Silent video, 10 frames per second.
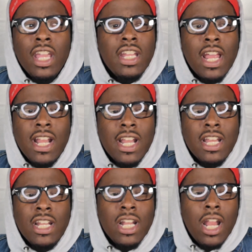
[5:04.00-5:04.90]
And da da da
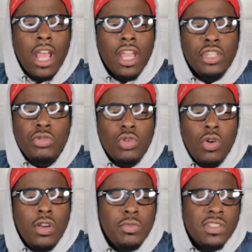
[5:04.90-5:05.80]
da da da. You
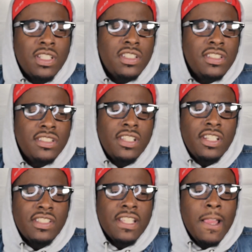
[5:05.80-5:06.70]
going with such and
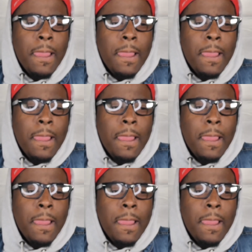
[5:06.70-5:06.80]
such.